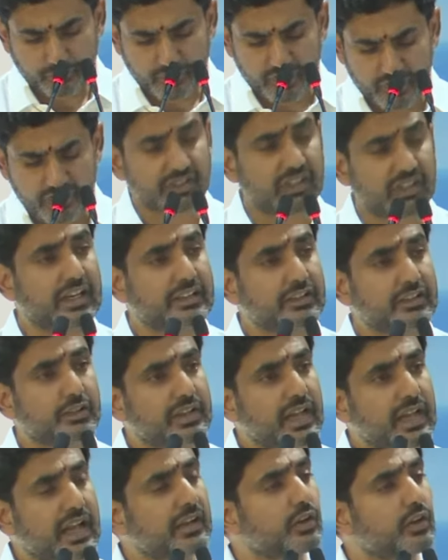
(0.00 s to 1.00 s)
So I'd like to
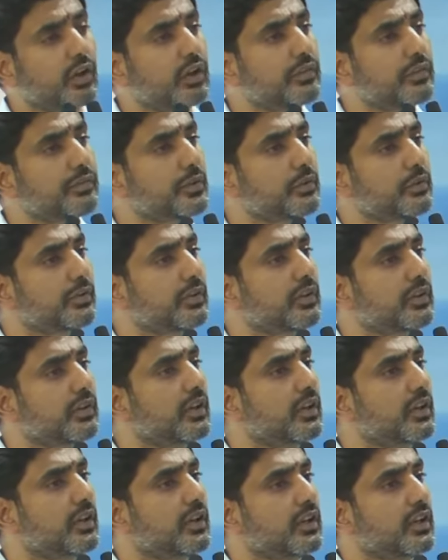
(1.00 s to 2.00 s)
thank all of you for
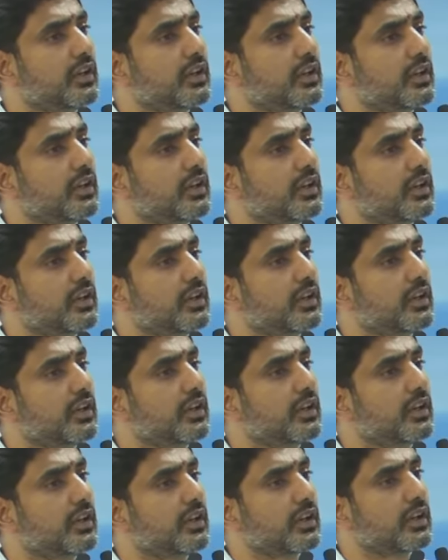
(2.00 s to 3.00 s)
coming all the way
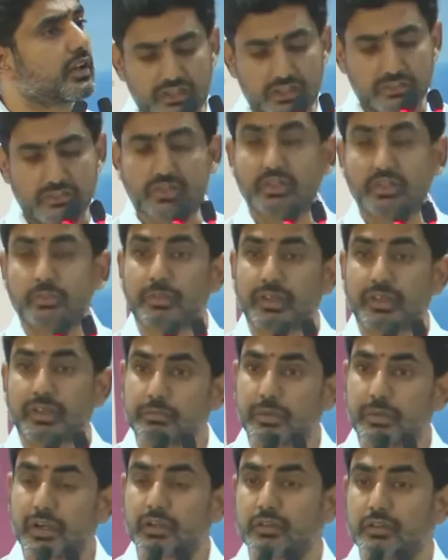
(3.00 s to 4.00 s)
to Vishakhapatnam,
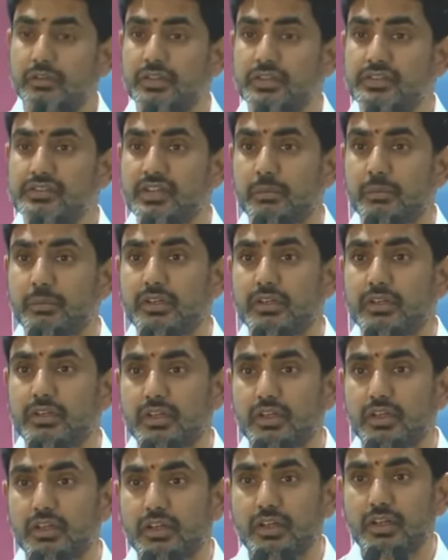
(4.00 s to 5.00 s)
being part of this summit.
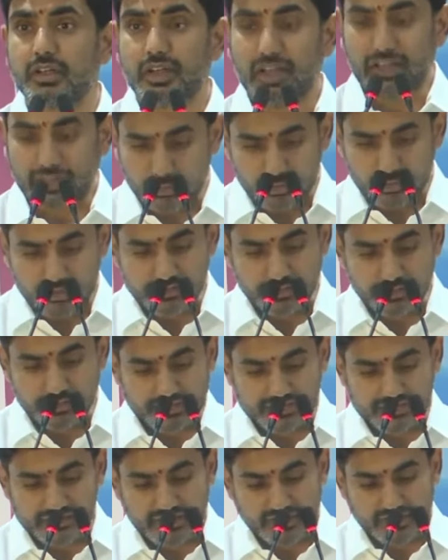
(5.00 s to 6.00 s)
I know there's some
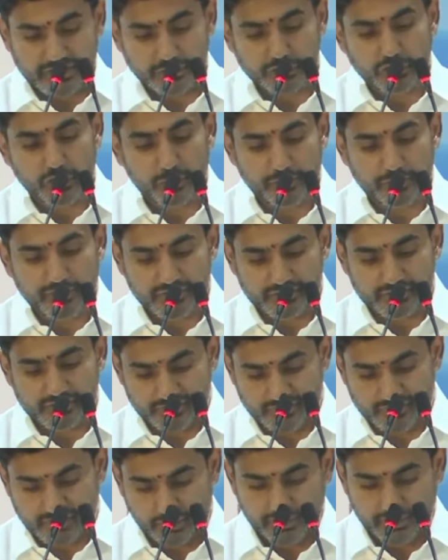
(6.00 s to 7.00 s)
exciting
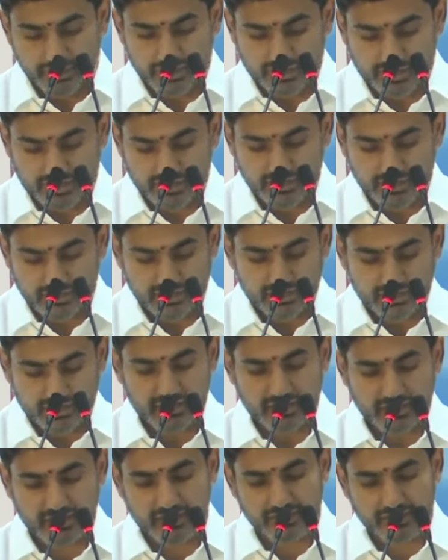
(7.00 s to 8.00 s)
topics coming ahead,
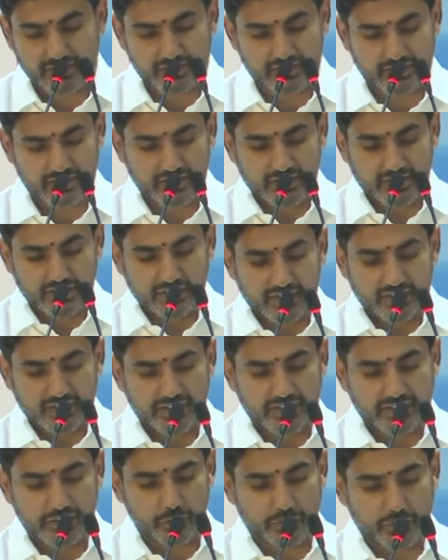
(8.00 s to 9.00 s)
and I did
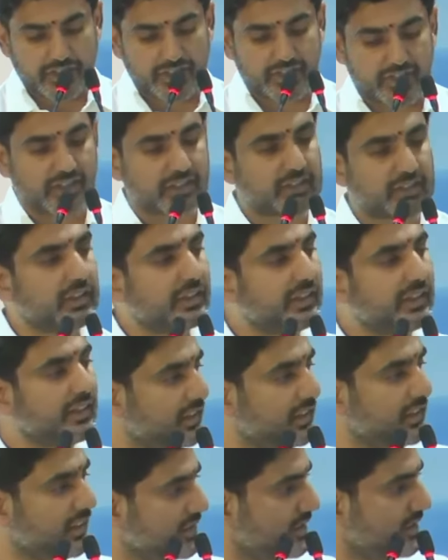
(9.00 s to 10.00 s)
take a look at it, that clean
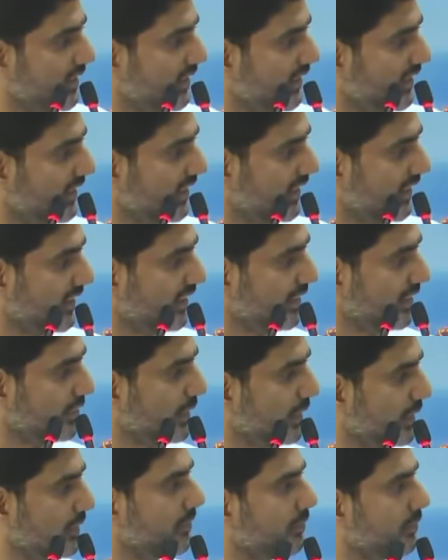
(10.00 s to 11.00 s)
energy is
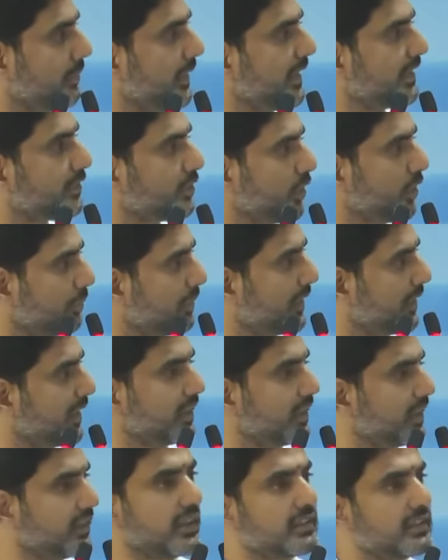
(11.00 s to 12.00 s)
one big
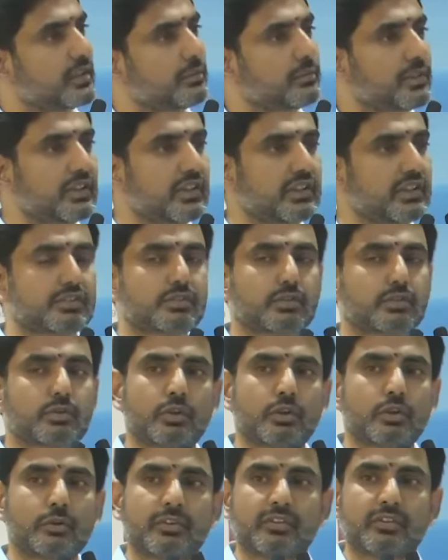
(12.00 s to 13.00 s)
topic, and that's something that's
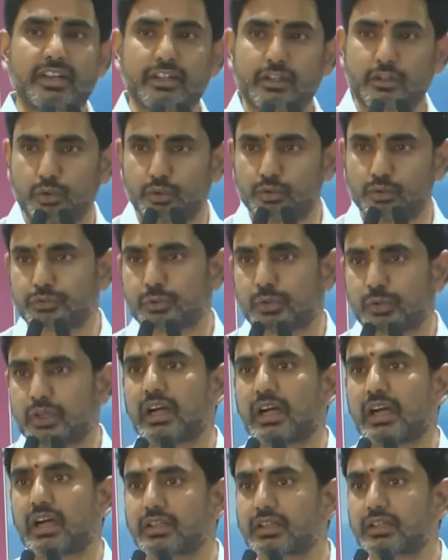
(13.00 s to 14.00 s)
going to be very close to our
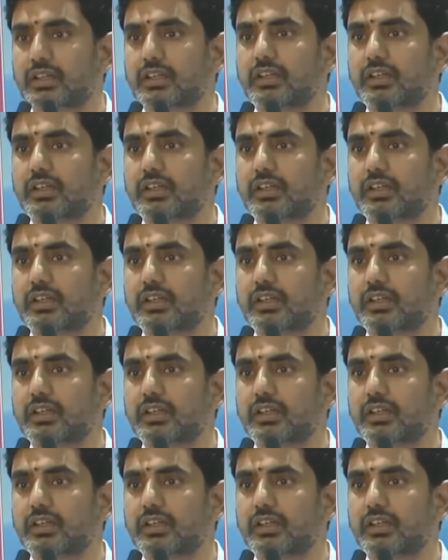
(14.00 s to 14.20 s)
heart,